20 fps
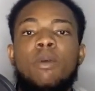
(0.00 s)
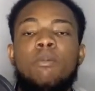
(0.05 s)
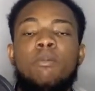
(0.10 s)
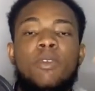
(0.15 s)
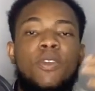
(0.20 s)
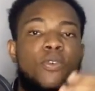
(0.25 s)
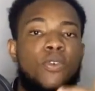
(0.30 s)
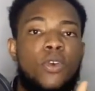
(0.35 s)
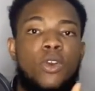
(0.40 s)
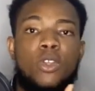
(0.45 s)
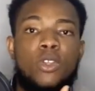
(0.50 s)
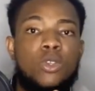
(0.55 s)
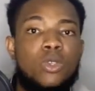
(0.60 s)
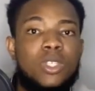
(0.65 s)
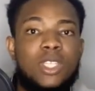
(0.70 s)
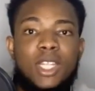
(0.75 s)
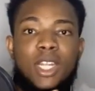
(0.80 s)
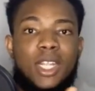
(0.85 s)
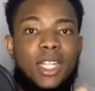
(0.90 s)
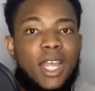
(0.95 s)
before you
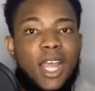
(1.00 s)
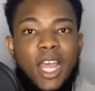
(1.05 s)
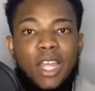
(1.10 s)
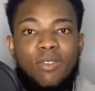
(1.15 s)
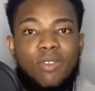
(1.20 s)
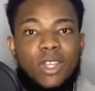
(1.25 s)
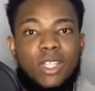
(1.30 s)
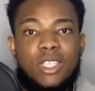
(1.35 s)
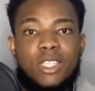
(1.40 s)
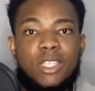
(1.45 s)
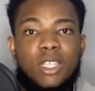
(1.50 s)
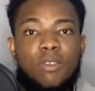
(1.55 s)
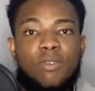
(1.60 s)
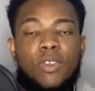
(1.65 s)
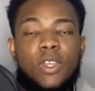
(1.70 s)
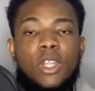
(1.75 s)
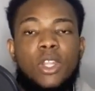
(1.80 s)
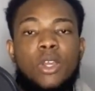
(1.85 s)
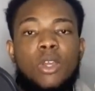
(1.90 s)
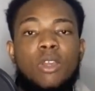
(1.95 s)
say that that advert is a
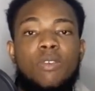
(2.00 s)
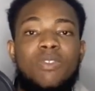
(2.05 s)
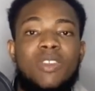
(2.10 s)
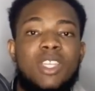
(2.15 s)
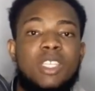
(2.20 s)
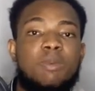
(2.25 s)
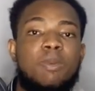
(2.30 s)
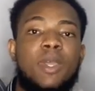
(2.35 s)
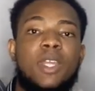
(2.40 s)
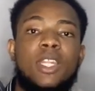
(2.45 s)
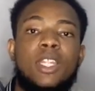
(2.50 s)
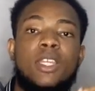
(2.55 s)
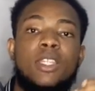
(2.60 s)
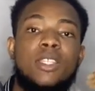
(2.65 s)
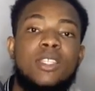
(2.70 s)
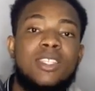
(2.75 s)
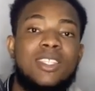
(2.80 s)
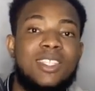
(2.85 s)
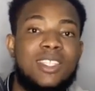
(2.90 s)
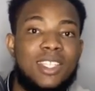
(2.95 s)
failure. If you're
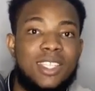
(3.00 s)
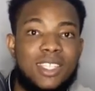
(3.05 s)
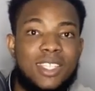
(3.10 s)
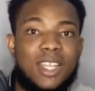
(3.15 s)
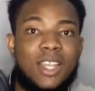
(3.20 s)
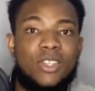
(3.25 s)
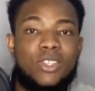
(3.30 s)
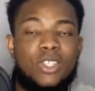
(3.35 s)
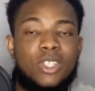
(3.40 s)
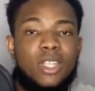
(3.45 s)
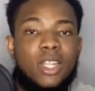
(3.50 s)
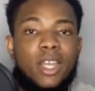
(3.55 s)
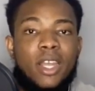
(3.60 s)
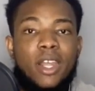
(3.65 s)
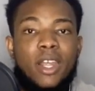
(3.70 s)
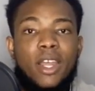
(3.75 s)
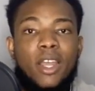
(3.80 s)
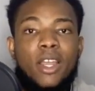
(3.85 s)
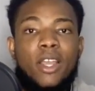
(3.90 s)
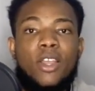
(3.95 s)
spending 6,000
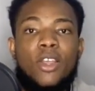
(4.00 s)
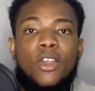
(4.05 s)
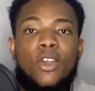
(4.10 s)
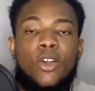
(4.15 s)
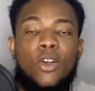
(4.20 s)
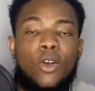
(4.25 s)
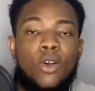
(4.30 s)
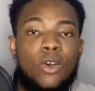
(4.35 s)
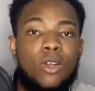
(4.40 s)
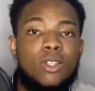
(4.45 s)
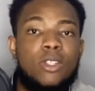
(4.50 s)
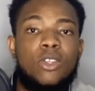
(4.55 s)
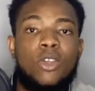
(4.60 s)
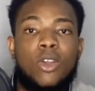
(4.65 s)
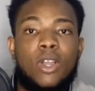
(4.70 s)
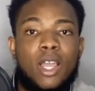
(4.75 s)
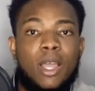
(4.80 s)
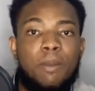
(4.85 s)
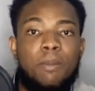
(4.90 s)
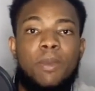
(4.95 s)
naira on
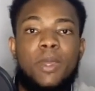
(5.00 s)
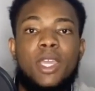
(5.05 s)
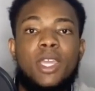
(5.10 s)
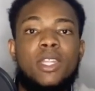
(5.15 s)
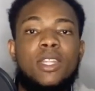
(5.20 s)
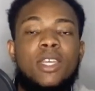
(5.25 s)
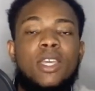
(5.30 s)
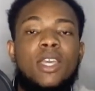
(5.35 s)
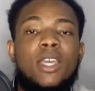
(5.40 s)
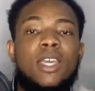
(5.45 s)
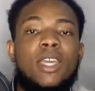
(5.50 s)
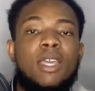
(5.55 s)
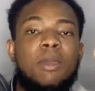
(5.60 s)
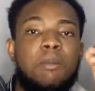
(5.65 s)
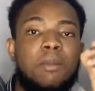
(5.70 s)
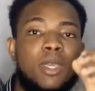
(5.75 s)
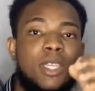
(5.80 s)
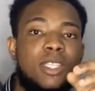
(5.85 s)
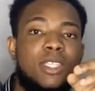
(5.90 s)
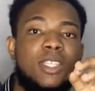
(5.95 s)
your campaign, it
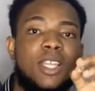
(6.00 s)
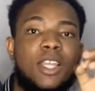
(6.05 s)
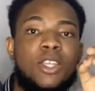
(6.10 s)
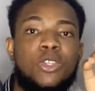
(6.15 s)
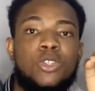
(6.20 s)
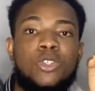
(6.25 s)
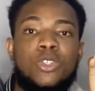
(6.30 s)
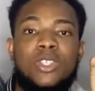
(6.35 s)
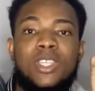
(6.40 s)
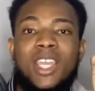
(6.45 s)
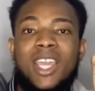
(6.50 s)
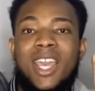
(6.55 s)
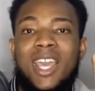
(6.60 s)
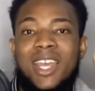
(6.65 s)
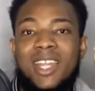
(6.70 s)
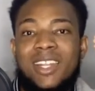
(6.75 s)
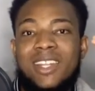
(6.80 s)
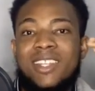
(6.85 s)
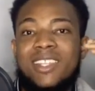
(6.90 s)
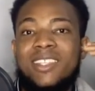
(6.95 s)
means that you should get
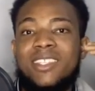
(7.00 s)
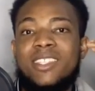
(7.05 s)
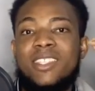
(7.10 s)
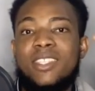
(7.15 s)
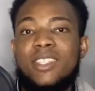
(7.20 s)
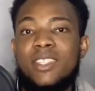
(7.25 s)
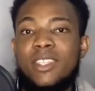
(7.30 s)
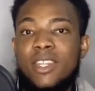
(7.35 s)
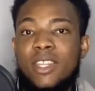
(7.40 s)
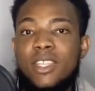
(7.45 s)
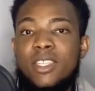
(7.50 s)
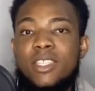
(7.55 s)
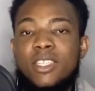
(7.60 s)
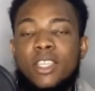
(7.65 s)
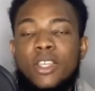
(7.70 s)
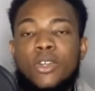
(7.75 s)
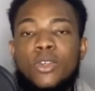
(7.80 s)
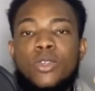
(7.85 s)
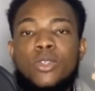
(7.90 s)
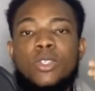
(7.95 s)
at least 3
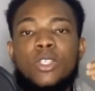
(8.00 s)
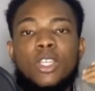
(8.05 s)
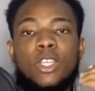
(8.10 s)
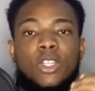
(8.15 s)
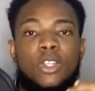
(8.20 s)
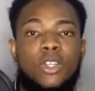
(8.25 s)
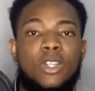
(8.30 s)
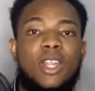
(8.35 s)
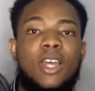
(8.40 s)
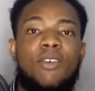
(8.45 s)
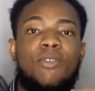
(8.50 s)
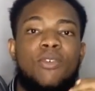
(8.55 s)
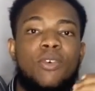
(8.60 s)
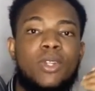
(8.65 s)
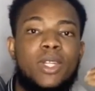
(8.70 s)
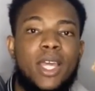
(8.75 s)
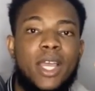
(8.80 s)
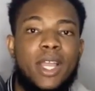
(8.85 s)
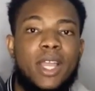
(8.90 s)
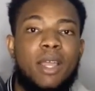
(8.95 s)
sales in order for
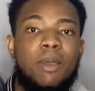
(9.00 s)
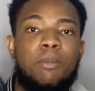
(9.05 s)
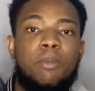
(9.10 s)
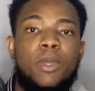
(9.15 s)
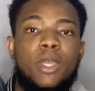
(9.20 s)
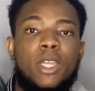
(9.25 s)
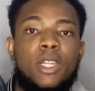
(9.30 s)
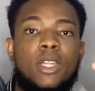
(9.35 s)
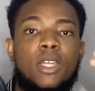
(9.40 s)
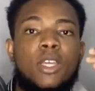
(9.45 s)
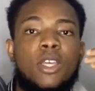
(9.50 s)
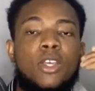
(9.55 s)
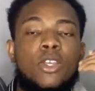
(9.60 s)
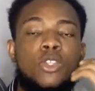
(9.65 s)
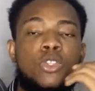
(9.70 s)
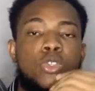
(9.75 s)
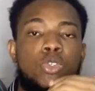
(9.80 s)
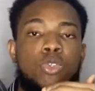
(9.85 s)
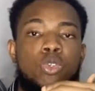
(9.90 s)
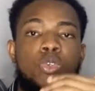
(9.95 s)
that campaign
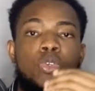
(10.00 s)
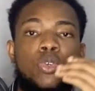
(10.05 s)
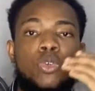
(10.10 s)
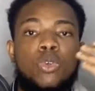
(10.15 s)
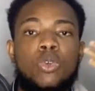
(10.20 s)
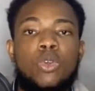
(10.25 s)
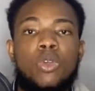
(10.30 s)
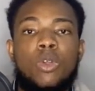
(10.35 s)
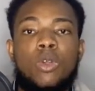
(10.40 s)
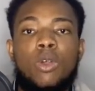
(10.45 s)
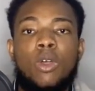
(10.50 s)
to